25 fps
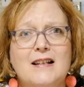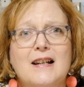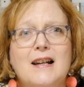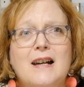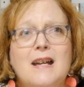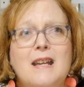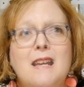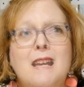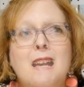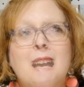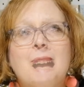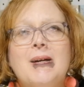
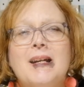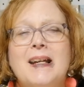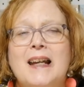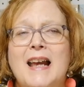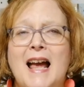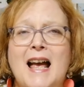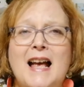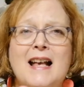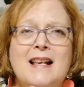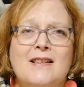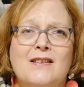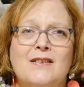um, but it
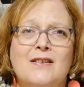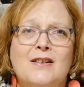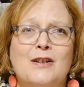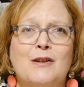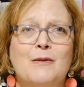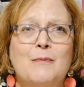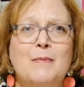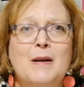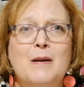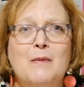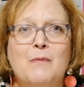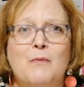has a
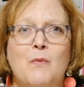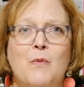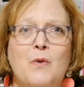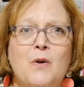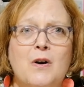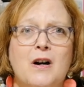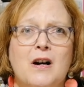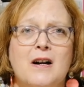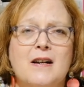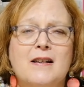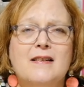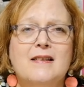little bit
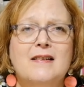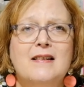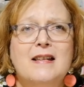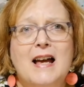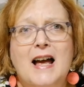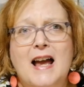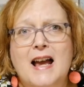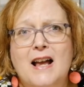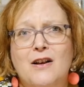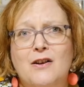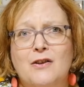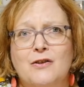more
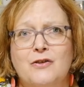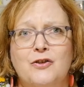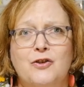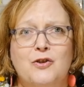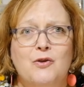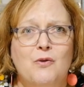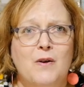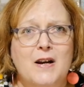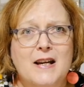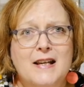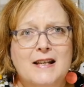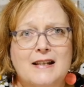style
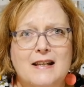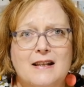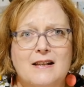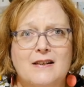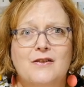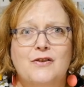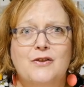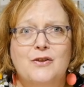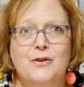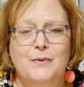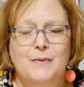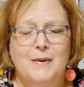
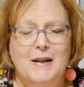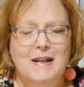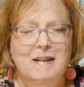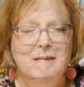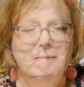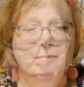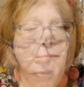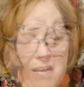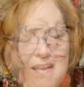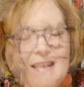choices to it.